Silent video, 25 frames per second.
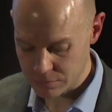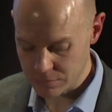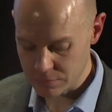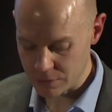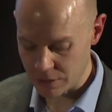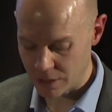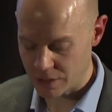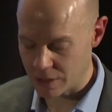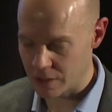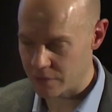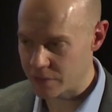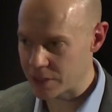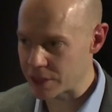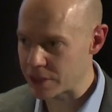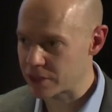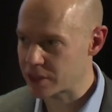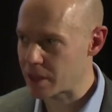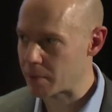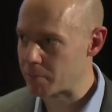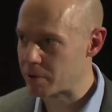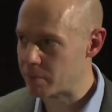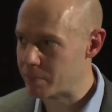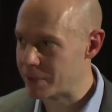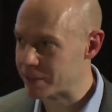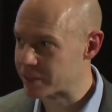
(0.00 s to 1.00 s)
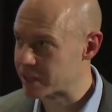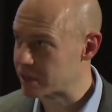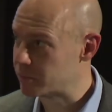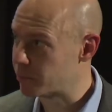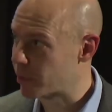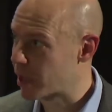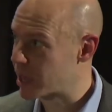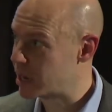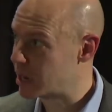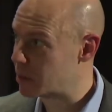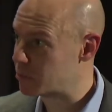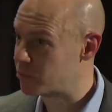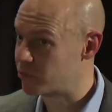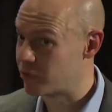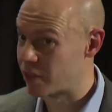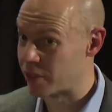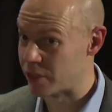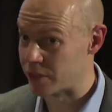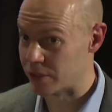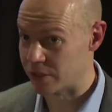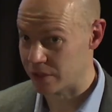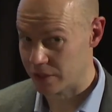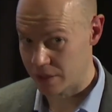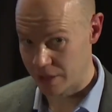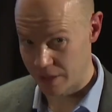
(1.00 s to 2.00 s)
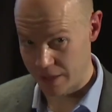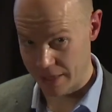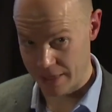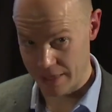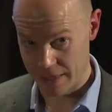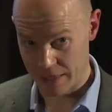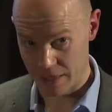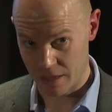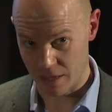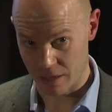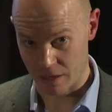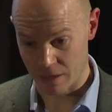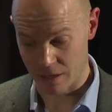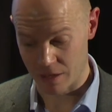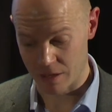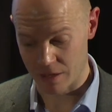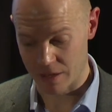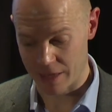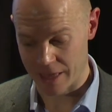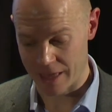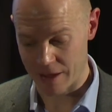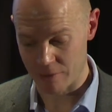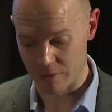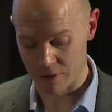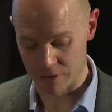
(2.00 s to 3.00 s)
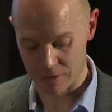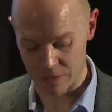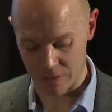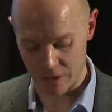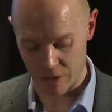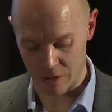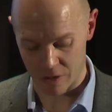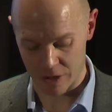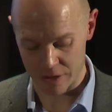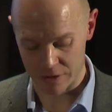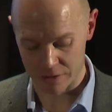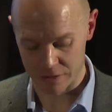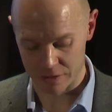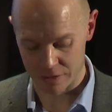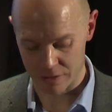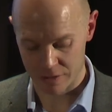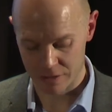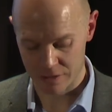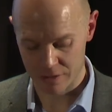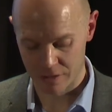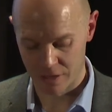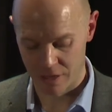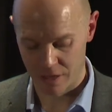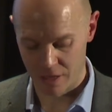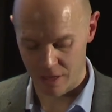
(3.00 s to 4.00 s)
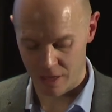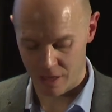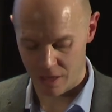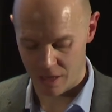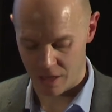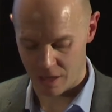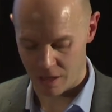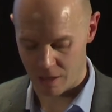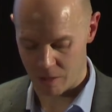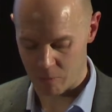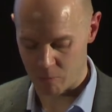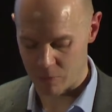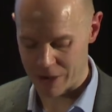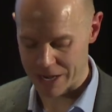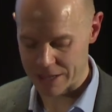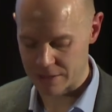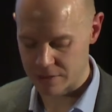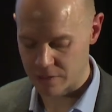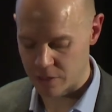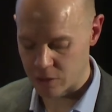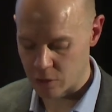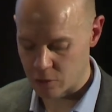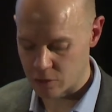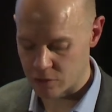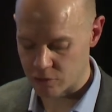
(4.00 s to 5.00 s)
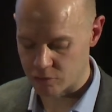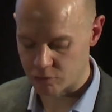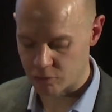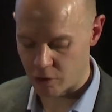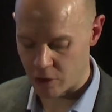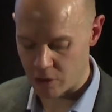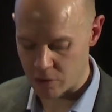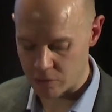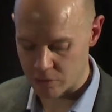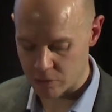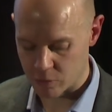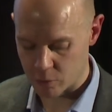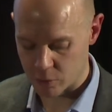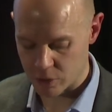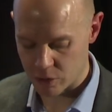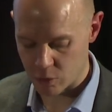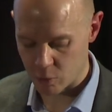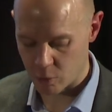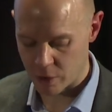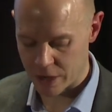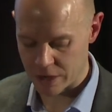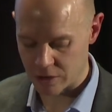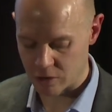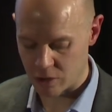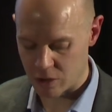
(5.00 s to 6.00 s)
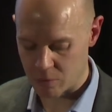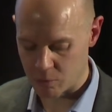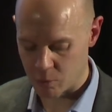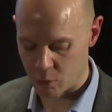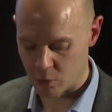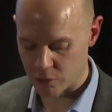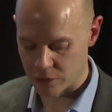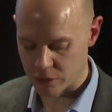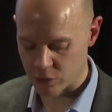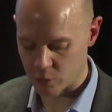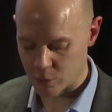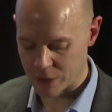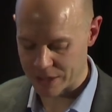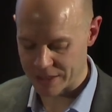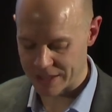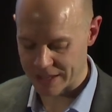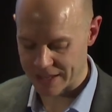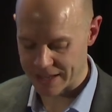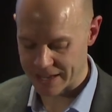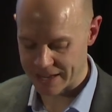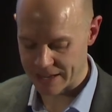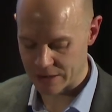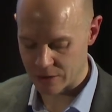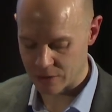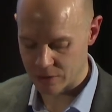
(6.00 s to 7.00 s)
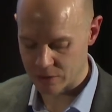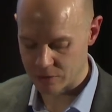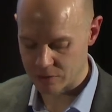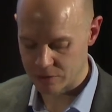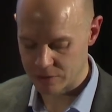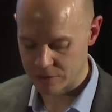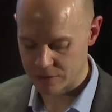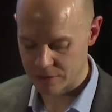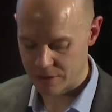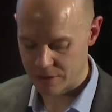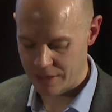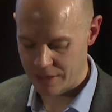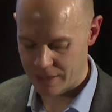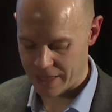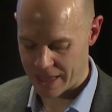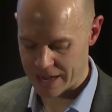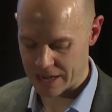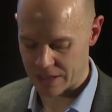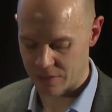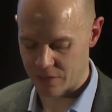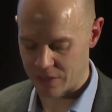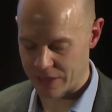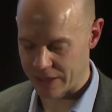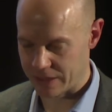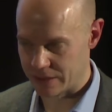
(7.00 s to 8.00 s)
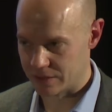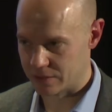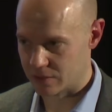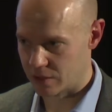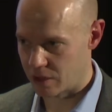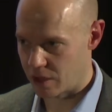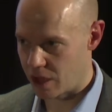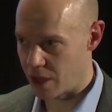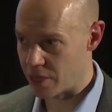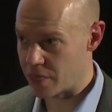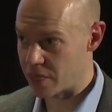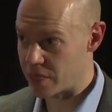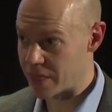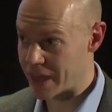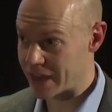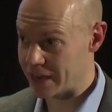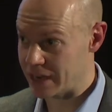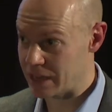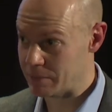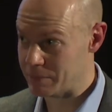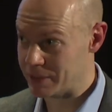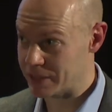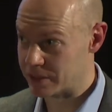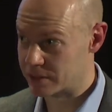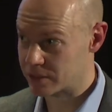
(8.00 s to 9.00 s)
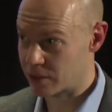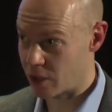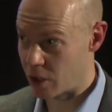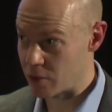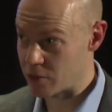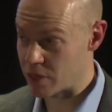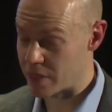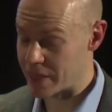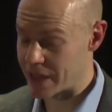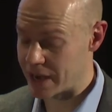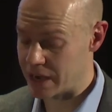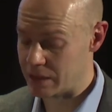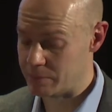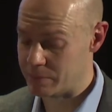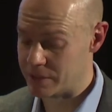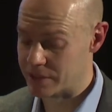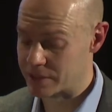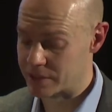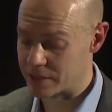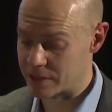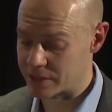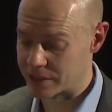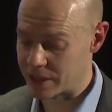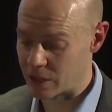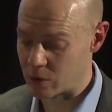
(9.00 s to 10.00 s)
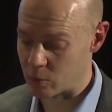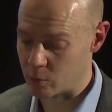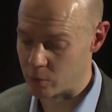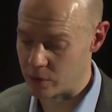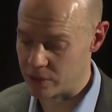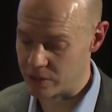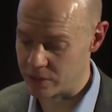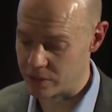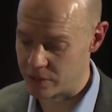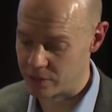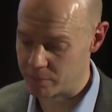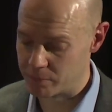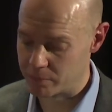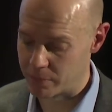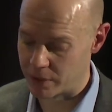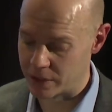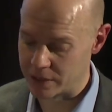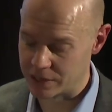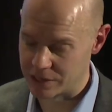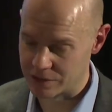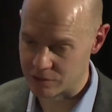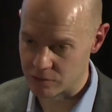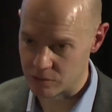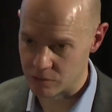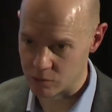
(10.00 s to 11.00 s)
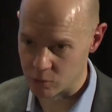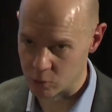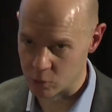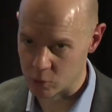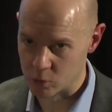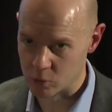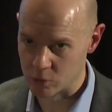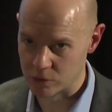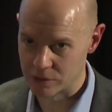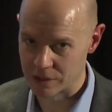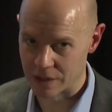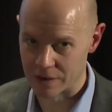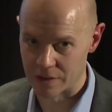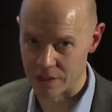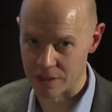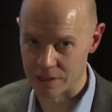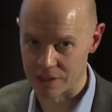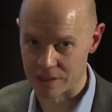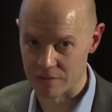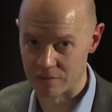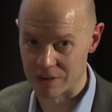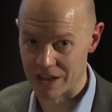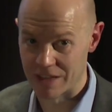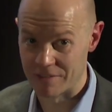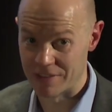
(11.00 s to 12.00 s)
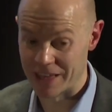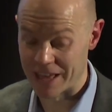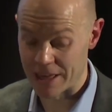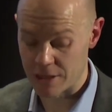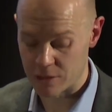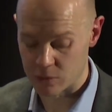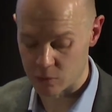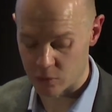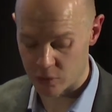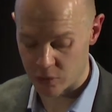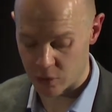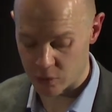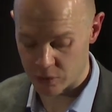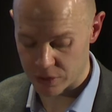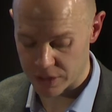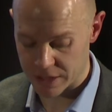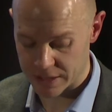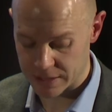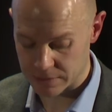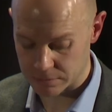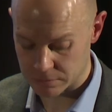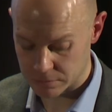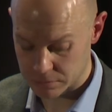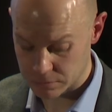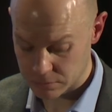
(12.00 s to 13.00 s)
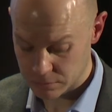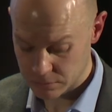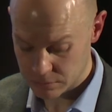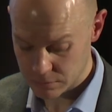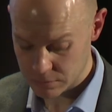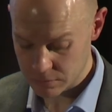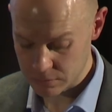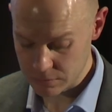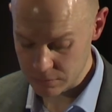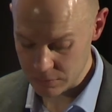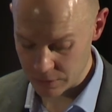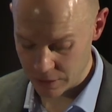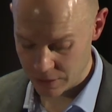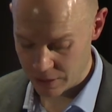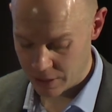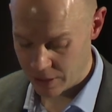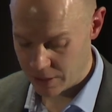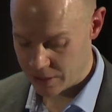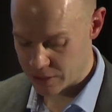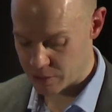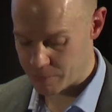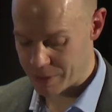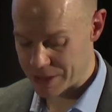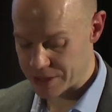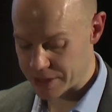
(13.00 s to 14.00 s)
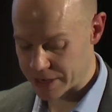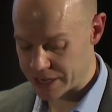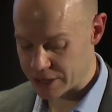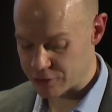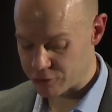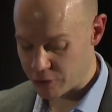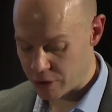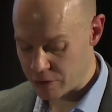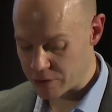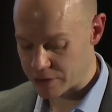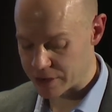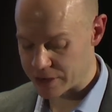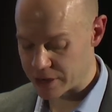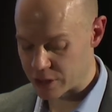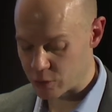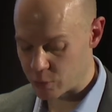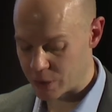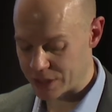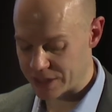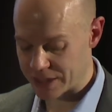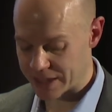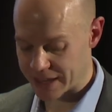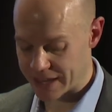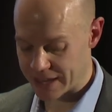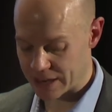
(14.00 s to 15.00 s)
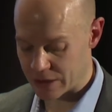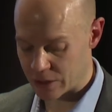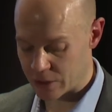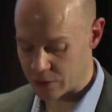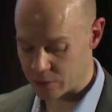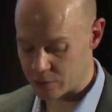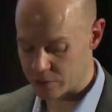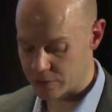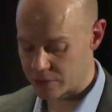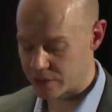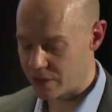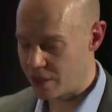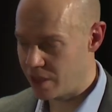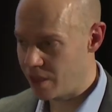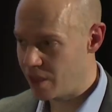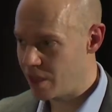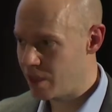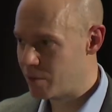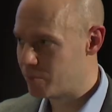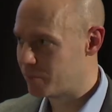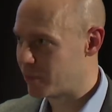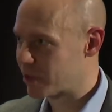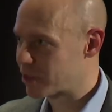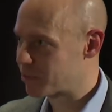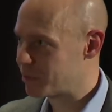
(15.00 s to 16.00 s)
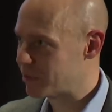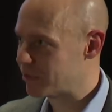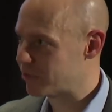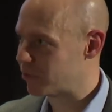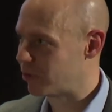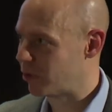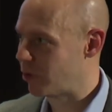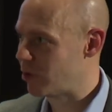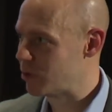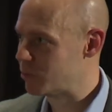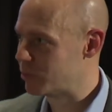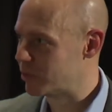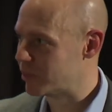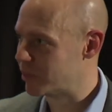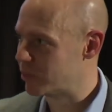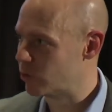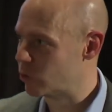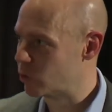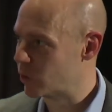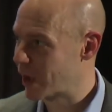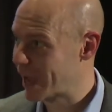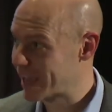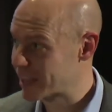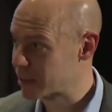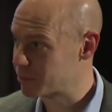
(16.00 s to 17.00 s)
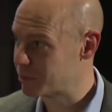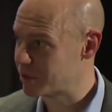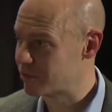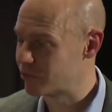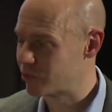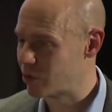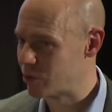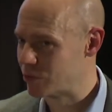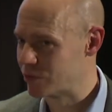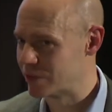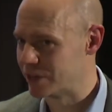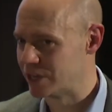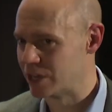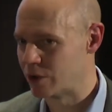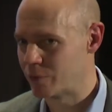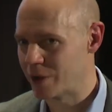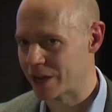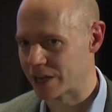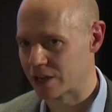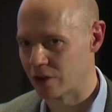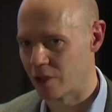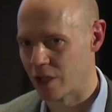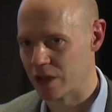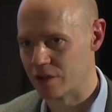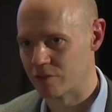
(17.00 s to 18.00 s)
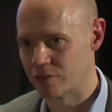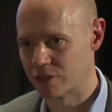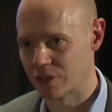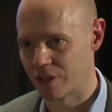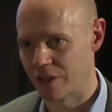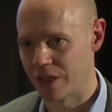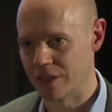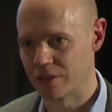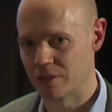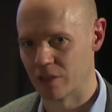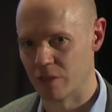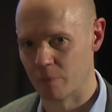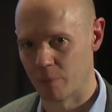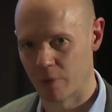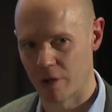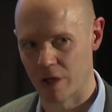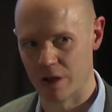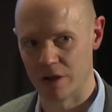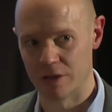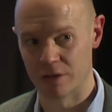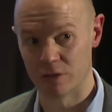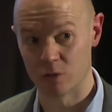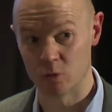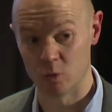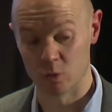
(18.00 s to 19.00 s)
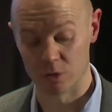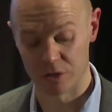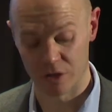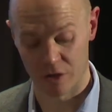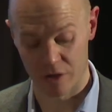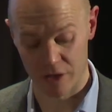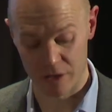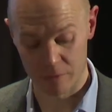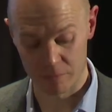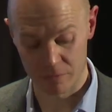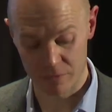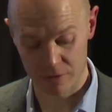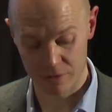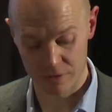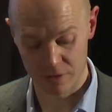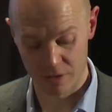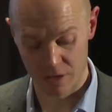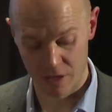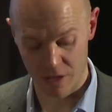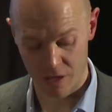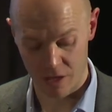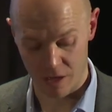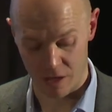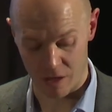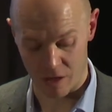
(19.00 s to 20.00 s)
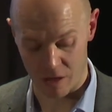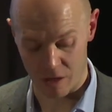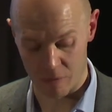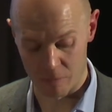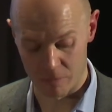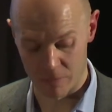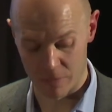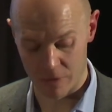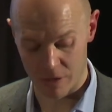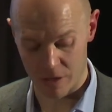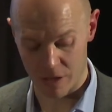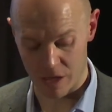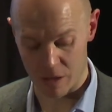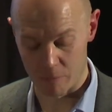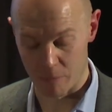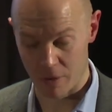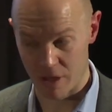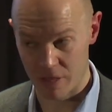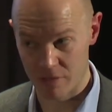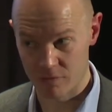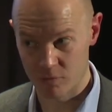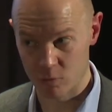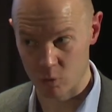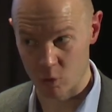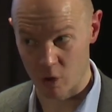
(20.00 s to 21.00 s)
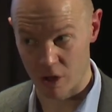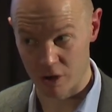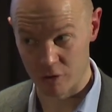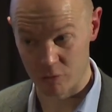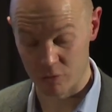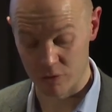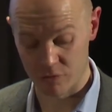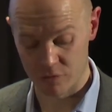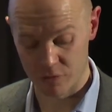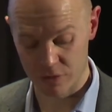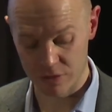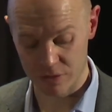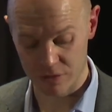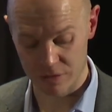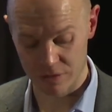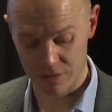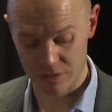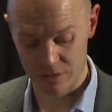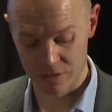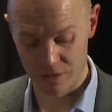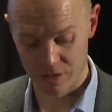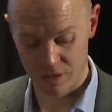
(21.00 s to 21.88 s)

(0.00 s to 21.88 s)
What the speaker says: This is supplemented by a number of other areas in the guidance relating to the use of drones which weigh no more than 20 kilos. Anything other than that limit, over that limit, is dealt with by different rules under the Civil Aviation Authority. So basically, drones under 20 kilos must be flown with, or had to be flown in direct line of sight of the pilot at all times, above 400 foot,